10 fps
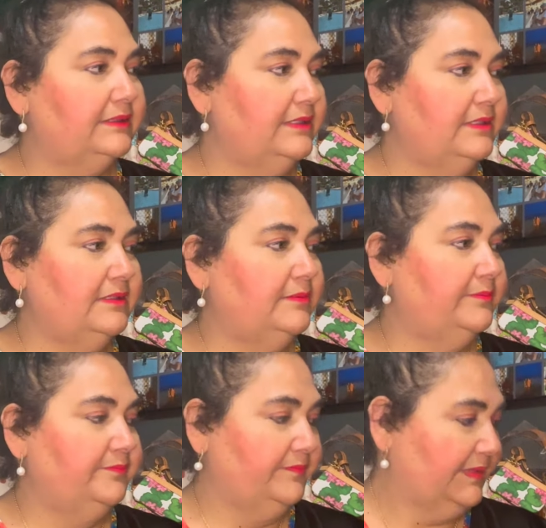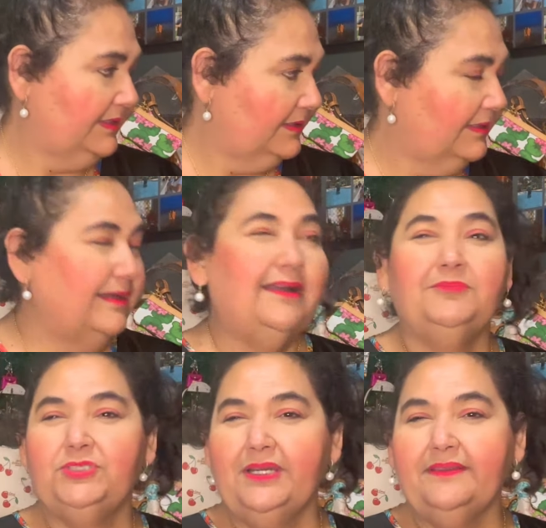I'm
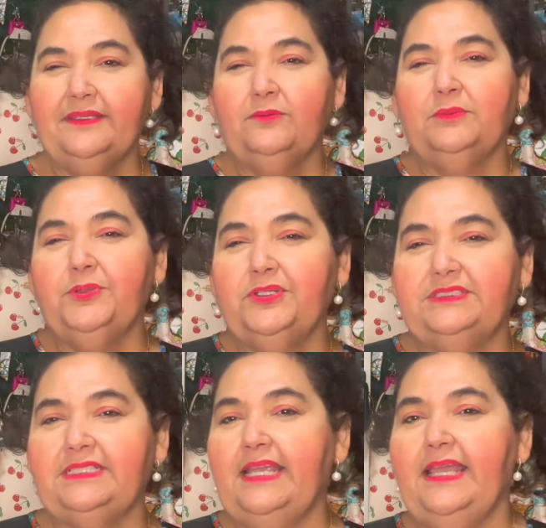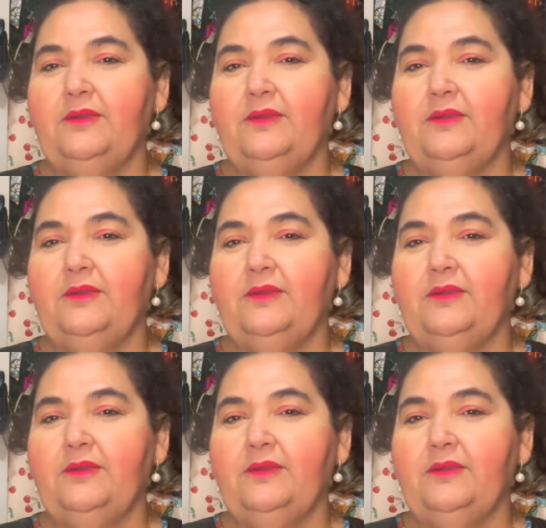trying to think what purse that I had.